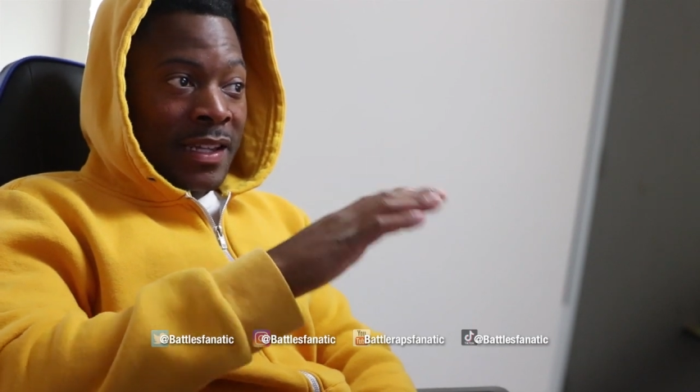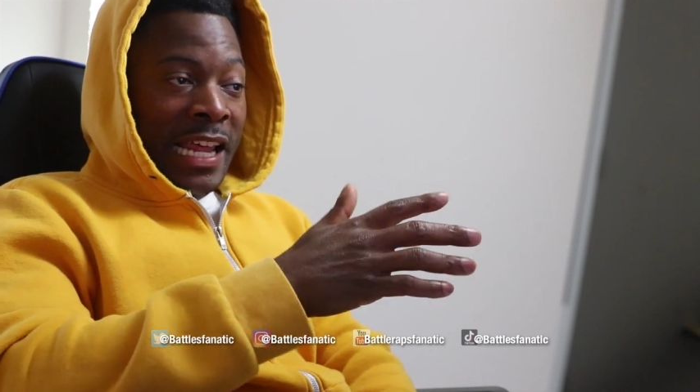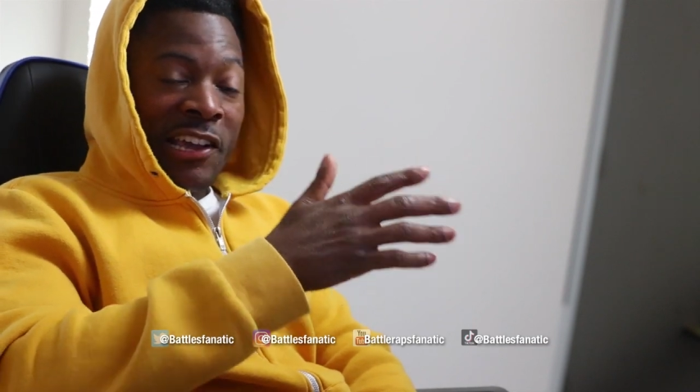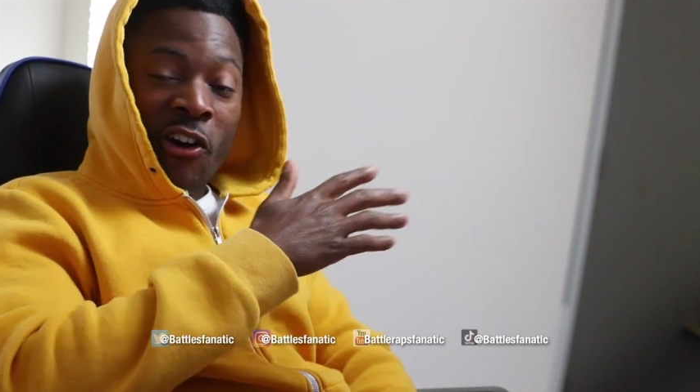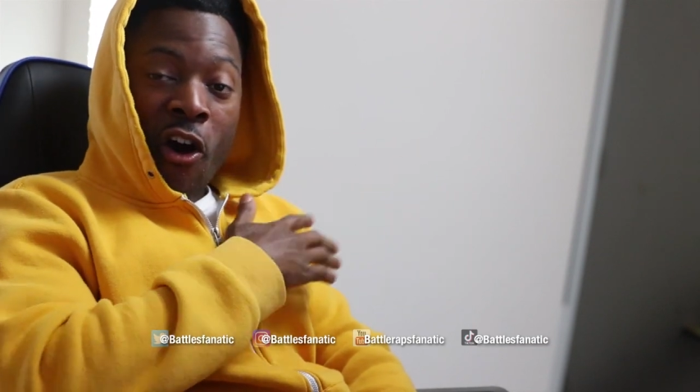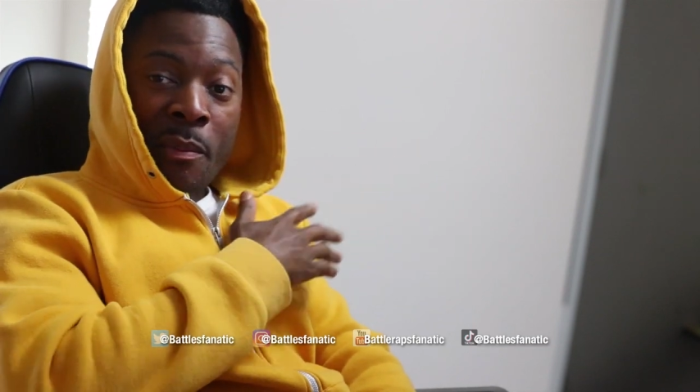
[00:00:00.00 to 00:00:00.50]

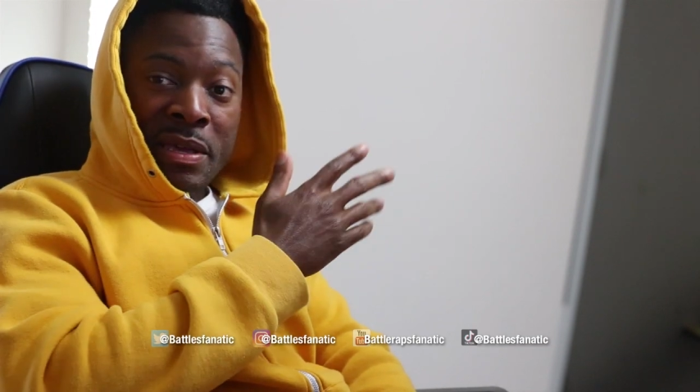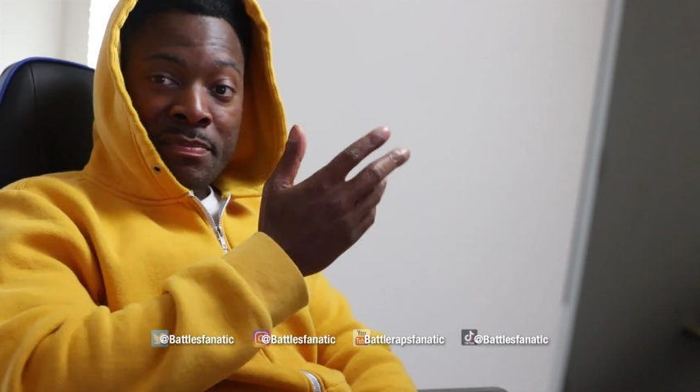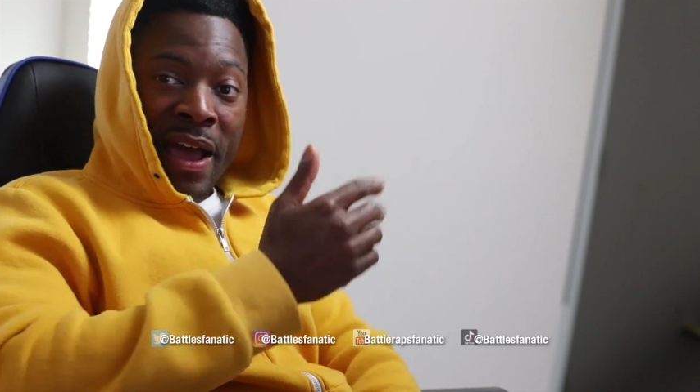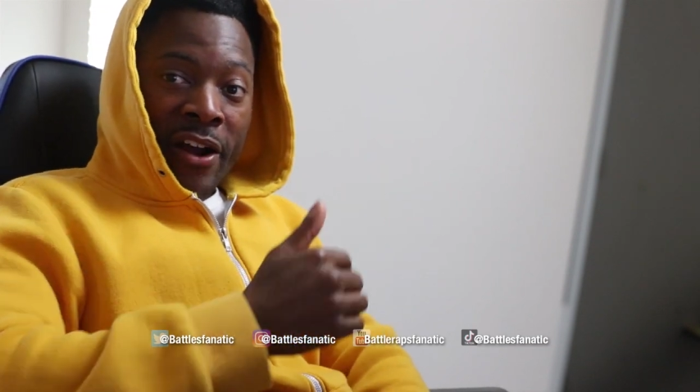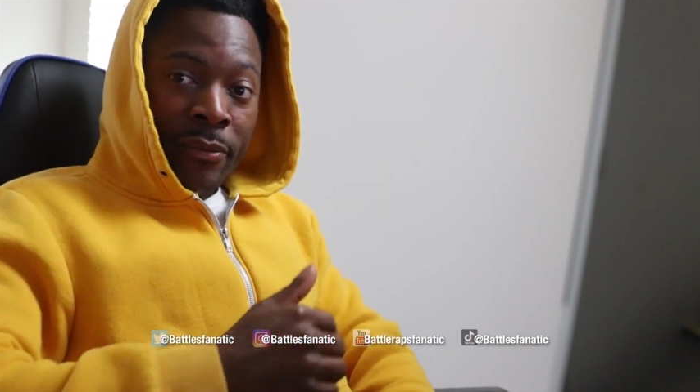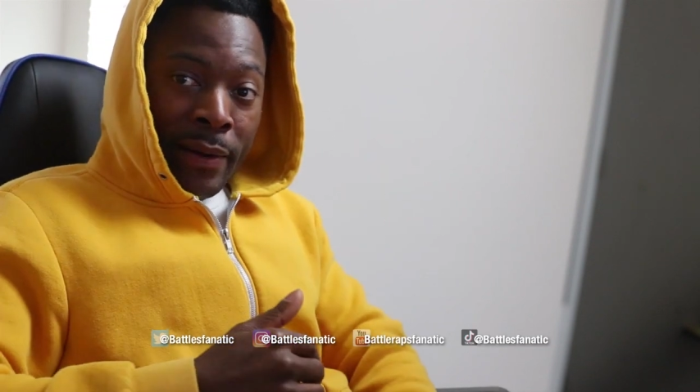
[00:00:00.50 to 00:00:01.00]
They call me
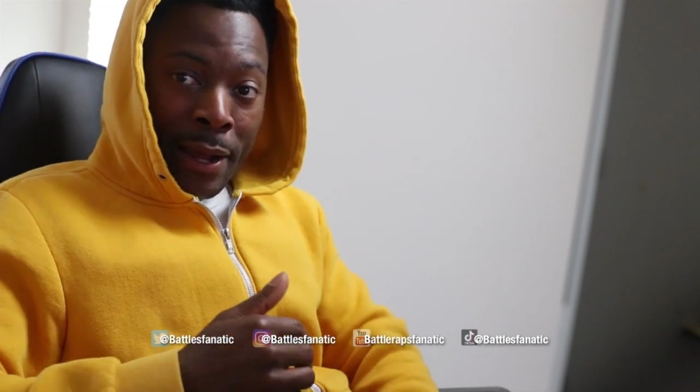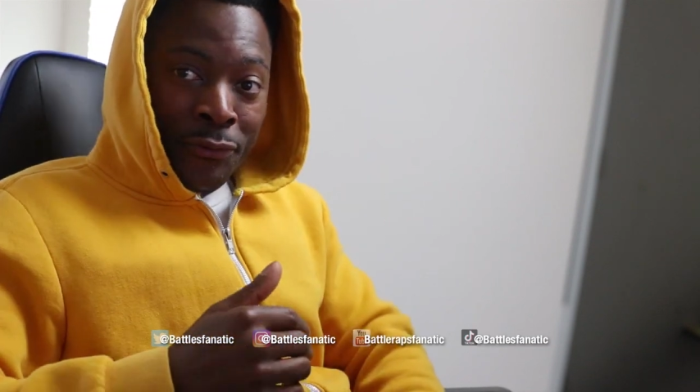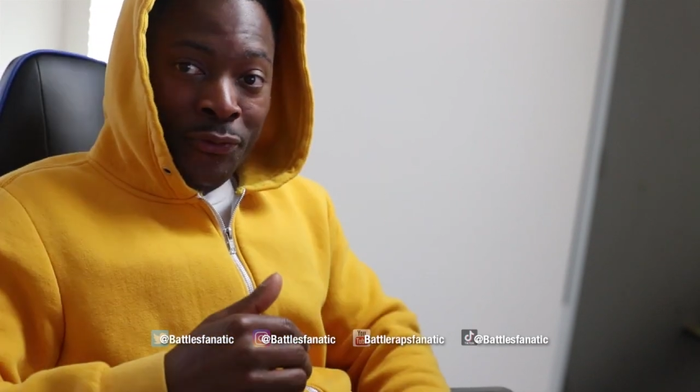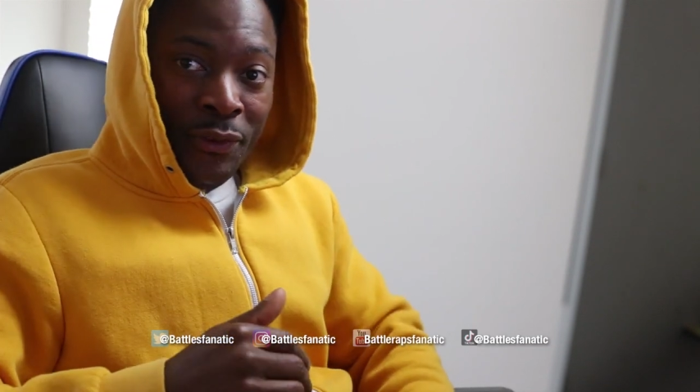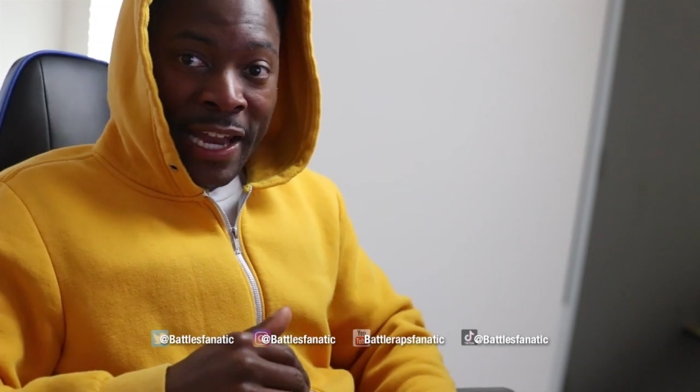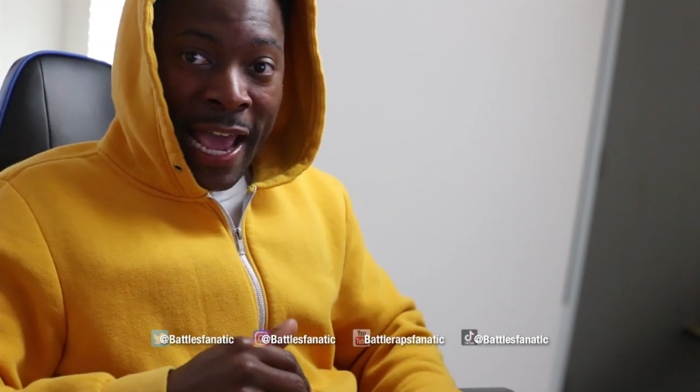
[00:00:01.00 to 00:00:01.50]
Battle
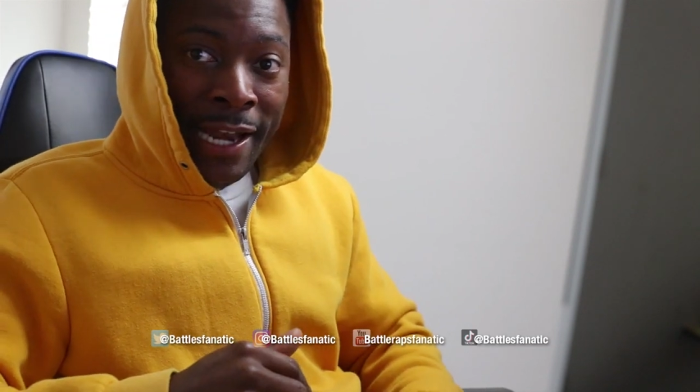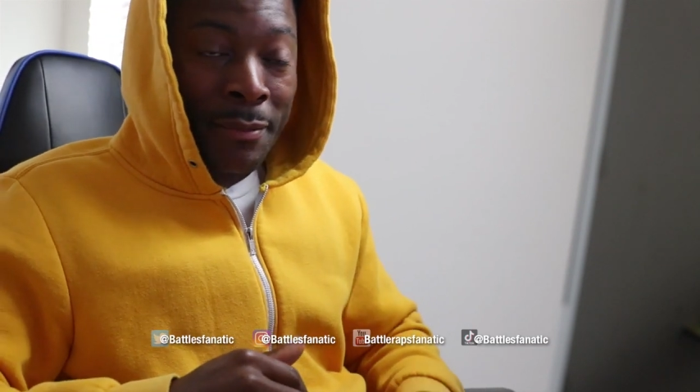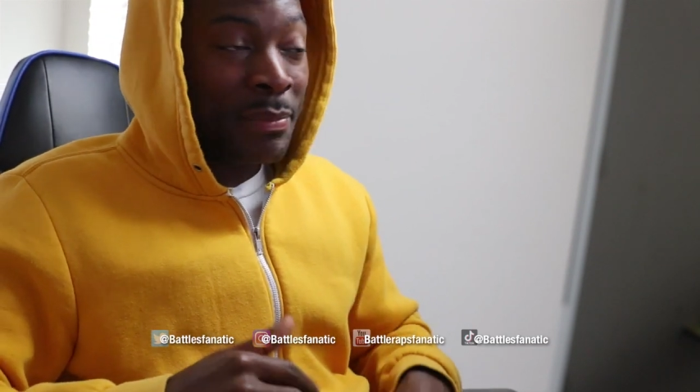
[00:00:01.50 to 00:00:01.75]
Raps Fanatic,